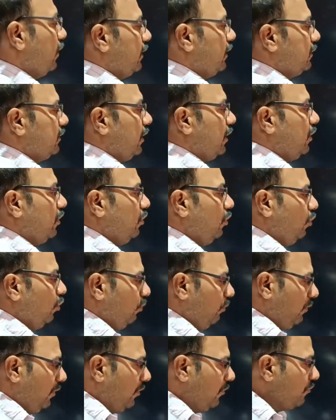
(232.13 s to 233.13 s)
as a
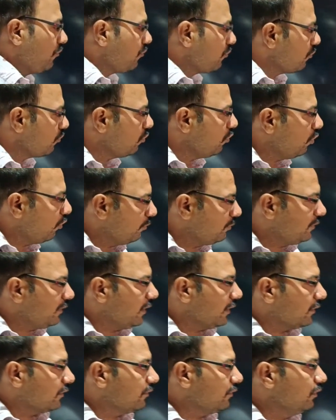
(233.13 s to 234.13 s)
luminous
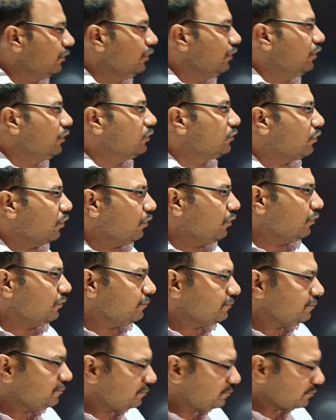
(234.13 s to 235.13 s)
object.
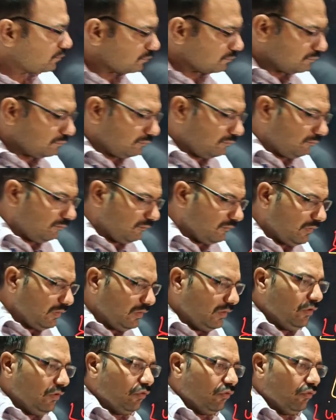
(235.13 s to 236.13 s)
So
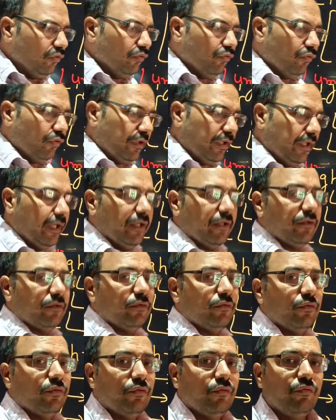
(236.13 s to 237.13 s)

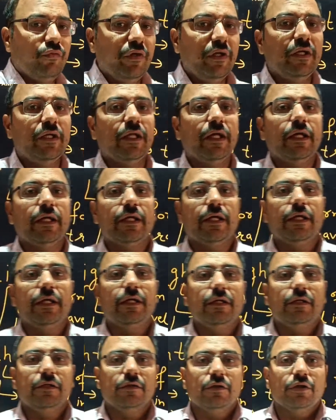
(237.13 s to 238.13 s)
here we take
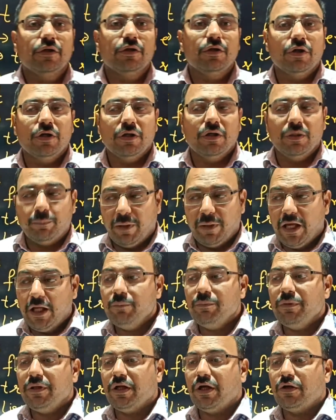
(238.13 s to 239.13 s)
a plane
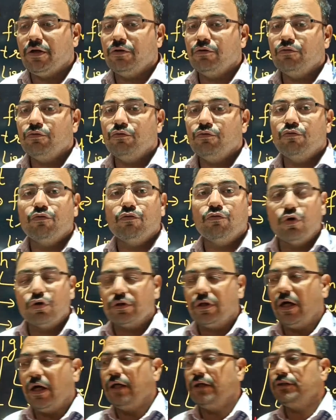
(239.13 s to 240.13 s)
mirror for
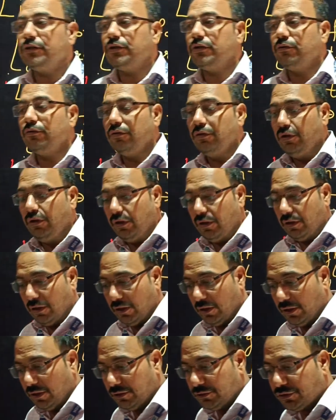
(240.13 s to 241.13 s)
the
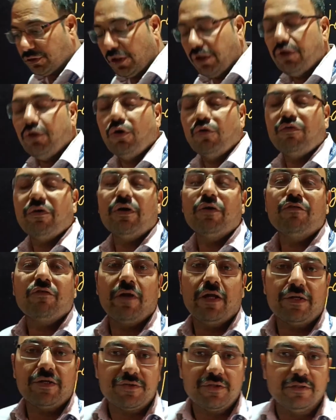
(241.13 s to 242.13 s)
study of a
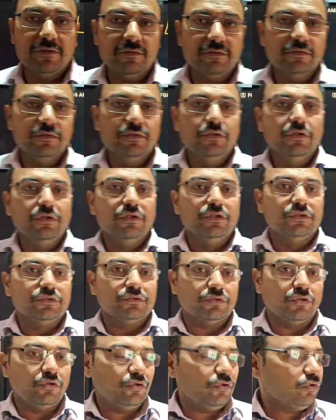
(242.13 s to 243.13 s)
reflection.
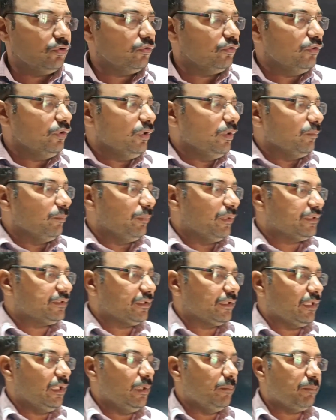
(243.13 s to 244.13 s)
So basically